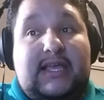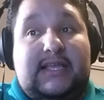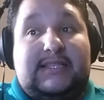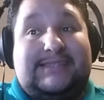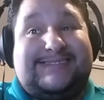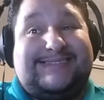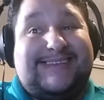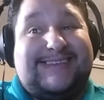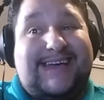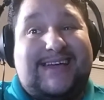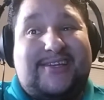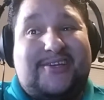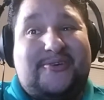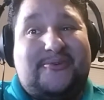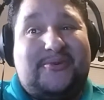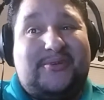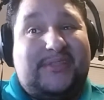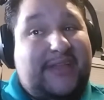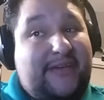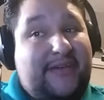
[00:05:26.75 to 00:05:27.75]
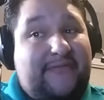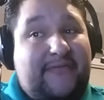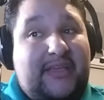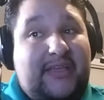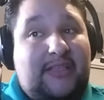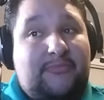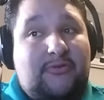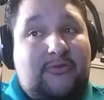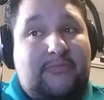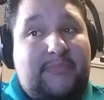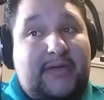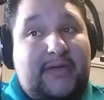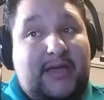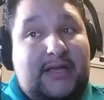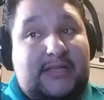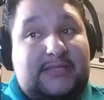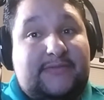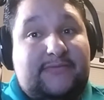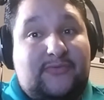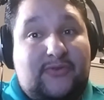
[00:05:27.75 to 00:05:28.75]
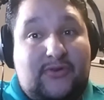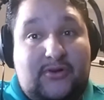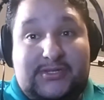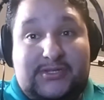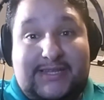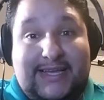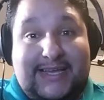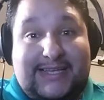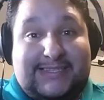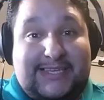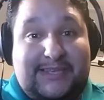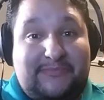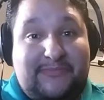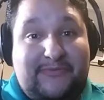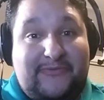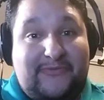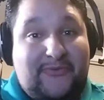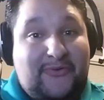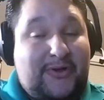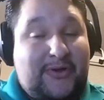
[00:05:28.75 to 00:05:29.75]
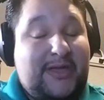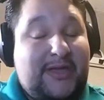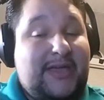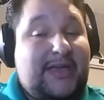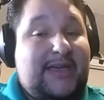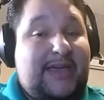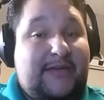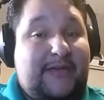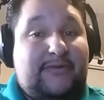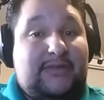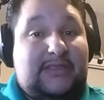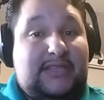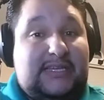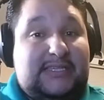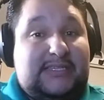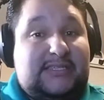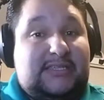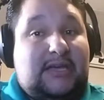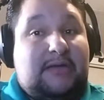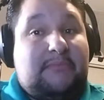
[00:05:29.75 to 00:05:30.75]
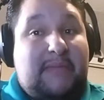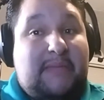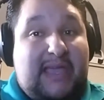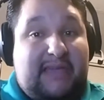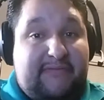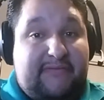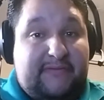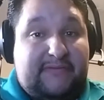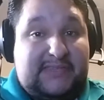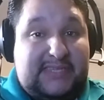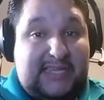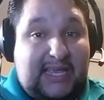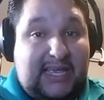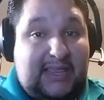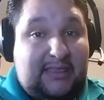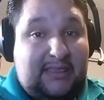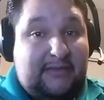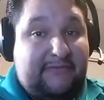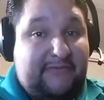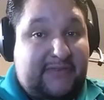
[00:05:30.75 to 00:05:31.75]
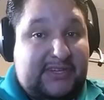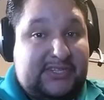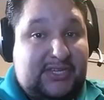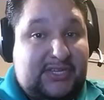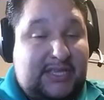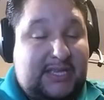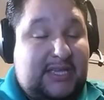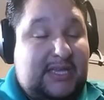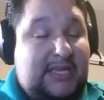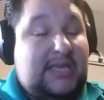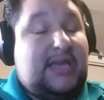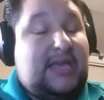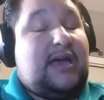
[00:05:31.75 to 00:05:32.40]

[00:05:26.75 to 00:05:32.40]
It's not currently available because, of course, like I said before, it releases on May 15th officially,